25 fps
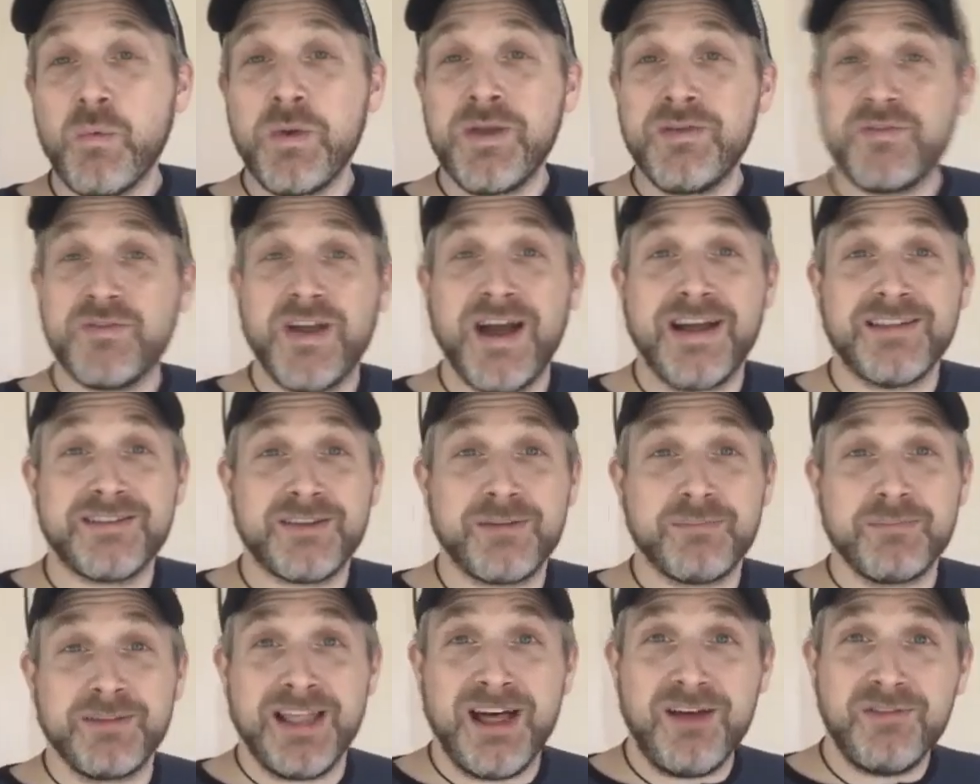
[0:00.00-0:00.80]
We've
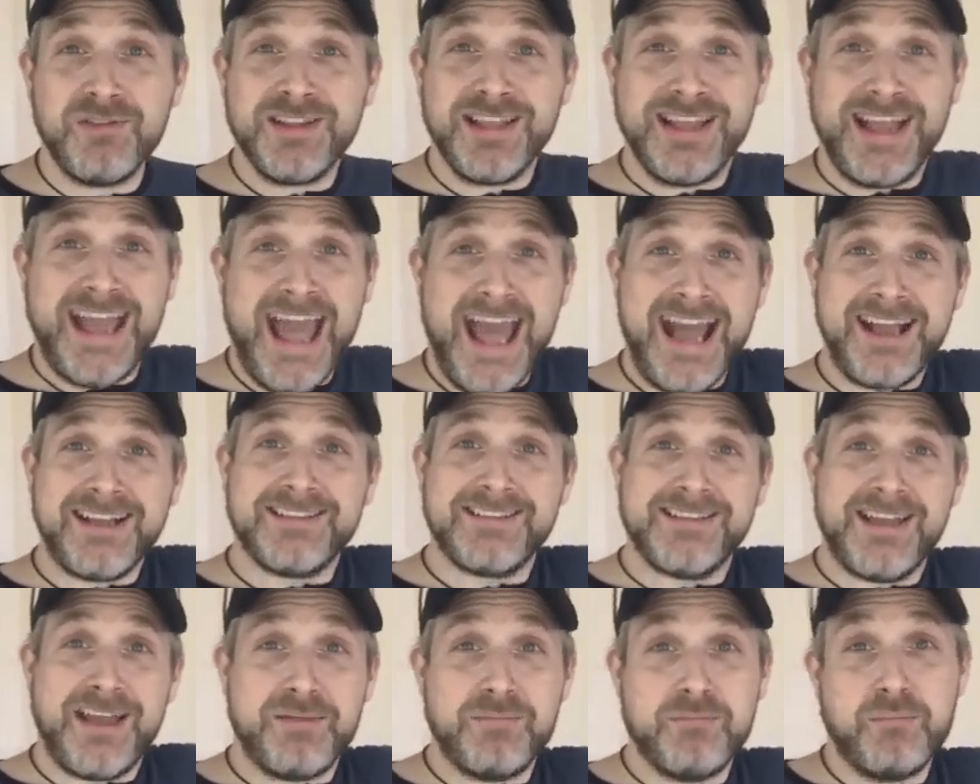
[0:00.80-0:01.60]
got some lovely
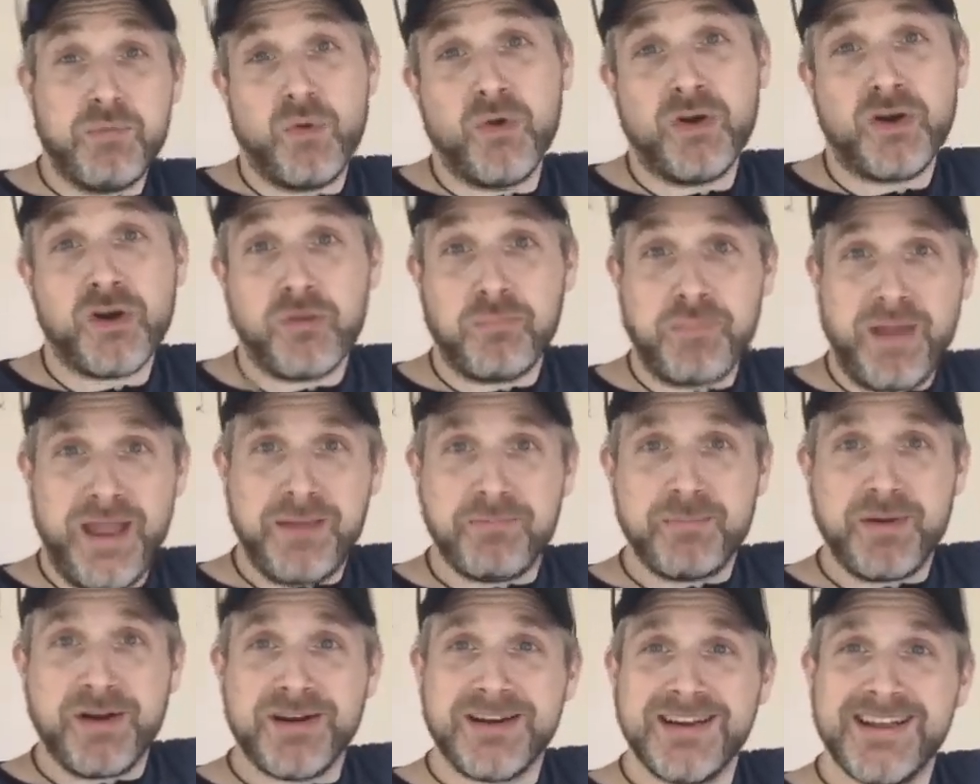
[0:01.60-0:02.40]
accent border
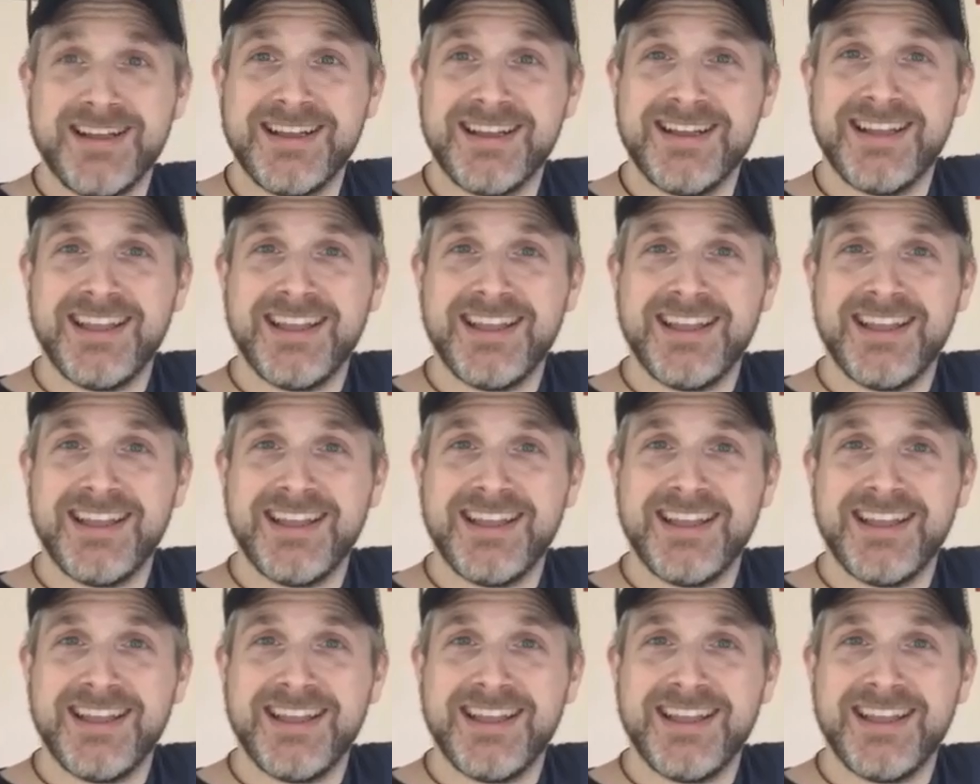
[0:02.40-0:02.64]
paper.